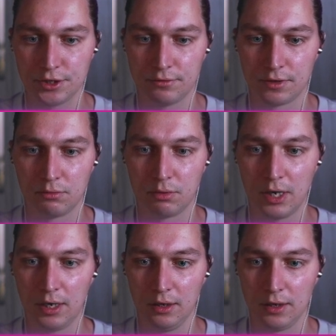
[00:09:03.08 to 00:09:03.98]
for a
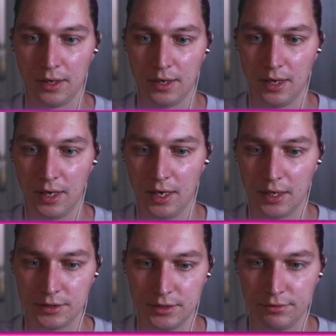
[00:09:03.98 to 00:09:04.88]
while,
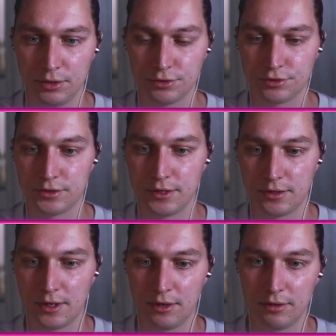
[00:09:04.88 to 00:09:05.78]
and if you're
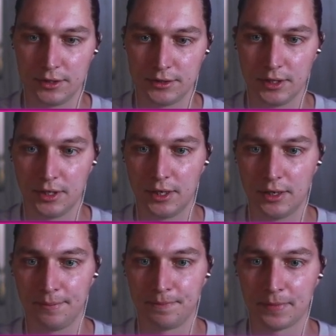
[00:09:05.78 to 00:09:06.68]
interested, there is
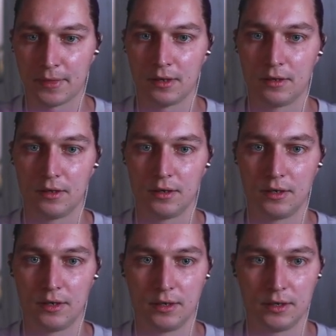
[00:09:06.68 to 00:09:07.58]
a
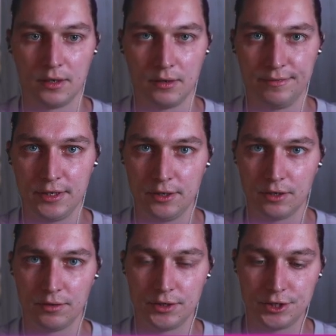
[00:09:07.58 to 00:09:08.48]

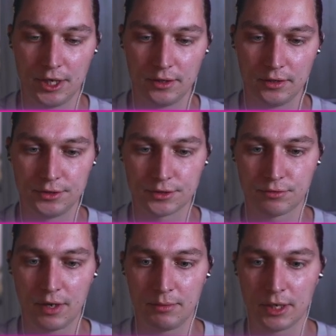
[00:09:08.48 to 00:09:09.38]
video on the channel
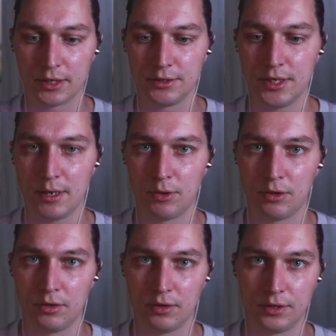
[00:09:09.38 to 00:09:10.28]
describing and
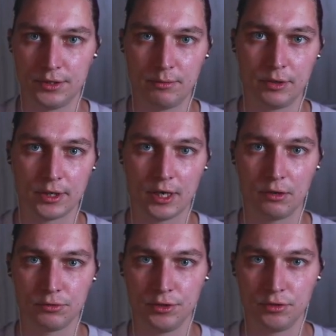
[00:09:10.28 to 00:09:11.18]
demoing
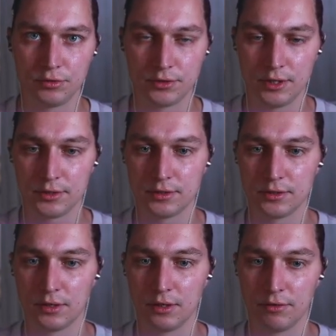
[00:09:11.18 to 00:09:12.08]
how to use this
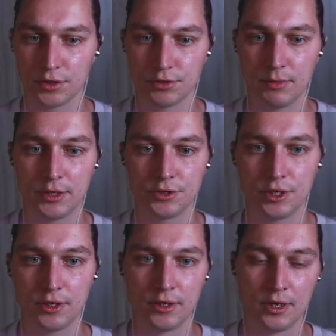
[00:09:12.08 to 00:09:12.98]
version manager.